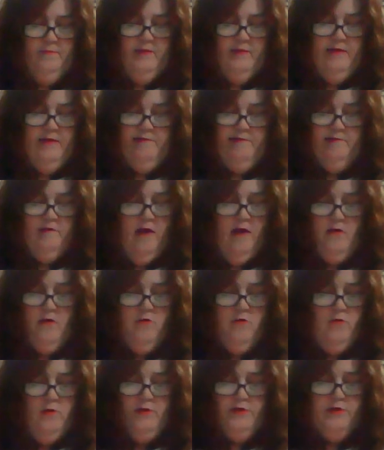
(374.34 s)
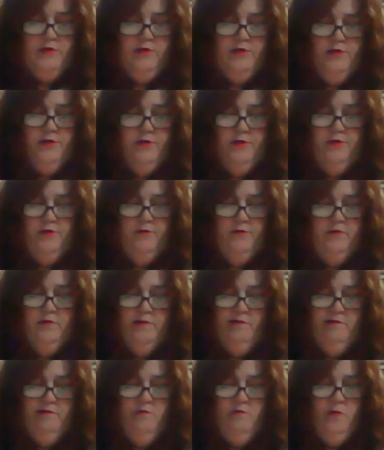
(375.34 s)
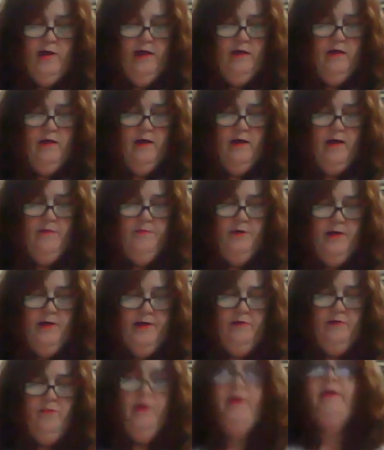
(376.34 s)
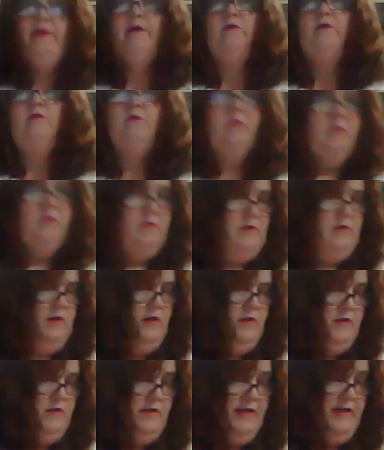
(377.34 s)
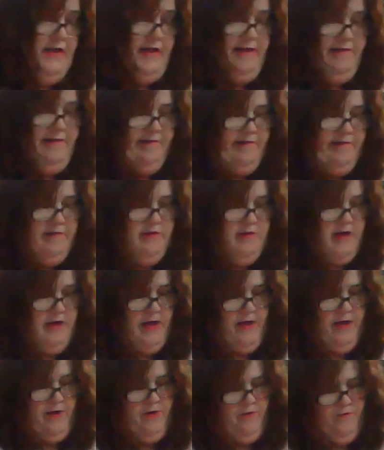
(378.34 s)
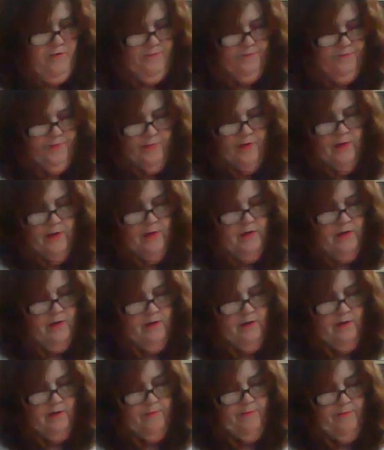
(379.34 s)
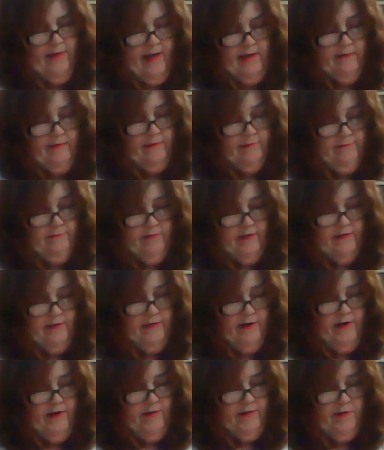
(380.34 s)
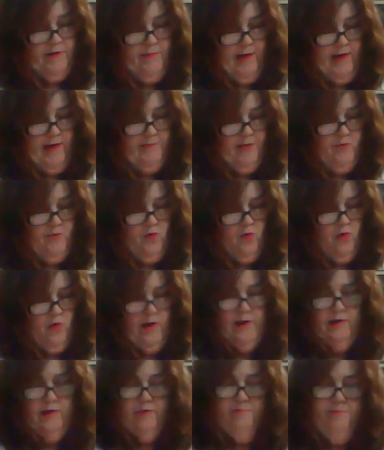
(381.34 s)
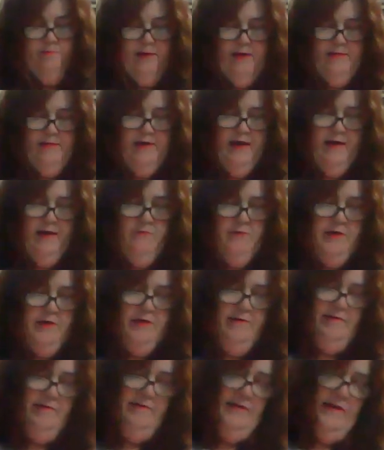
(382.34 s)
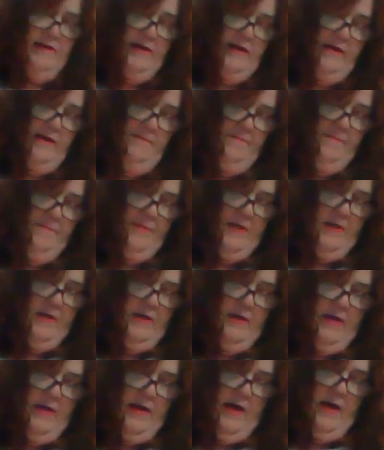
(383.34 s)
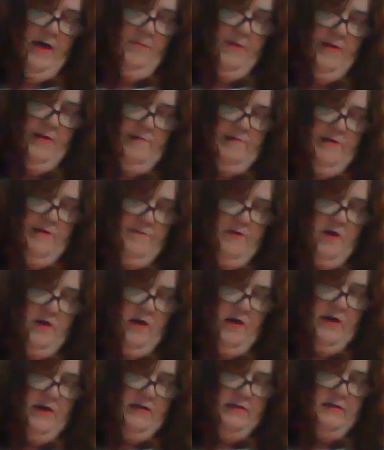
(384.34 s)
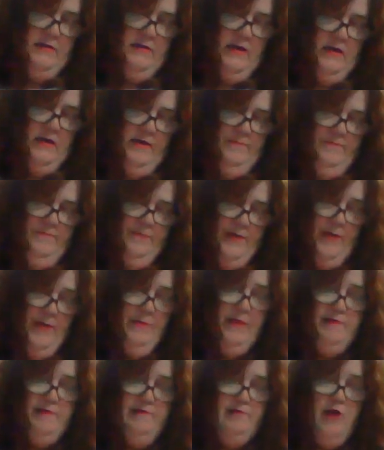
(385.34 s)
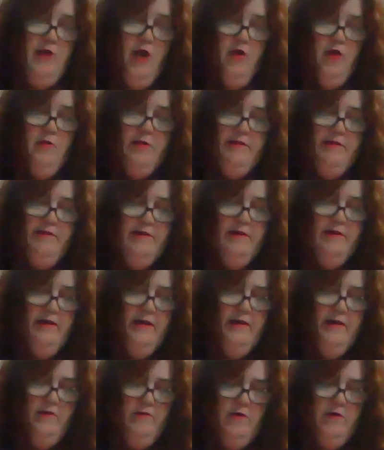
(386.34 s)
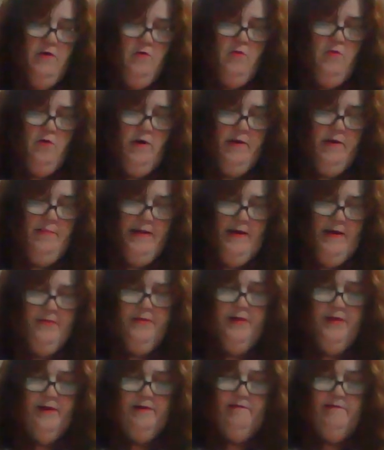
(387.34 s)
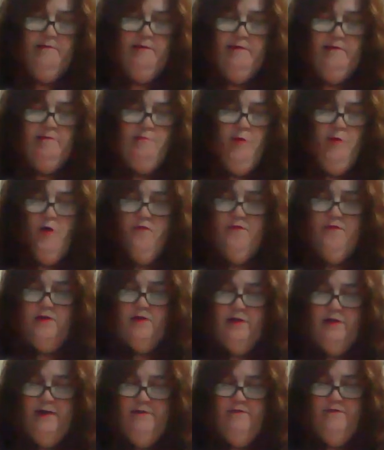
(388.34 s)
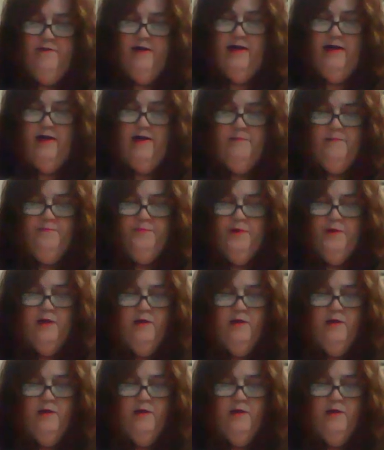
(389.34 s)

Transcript: It's not going to swell up like regular yeast dough. And you may be worried by that when you see how much I've got, how much dough is in here. Don't worry about that. It's perfectly fine.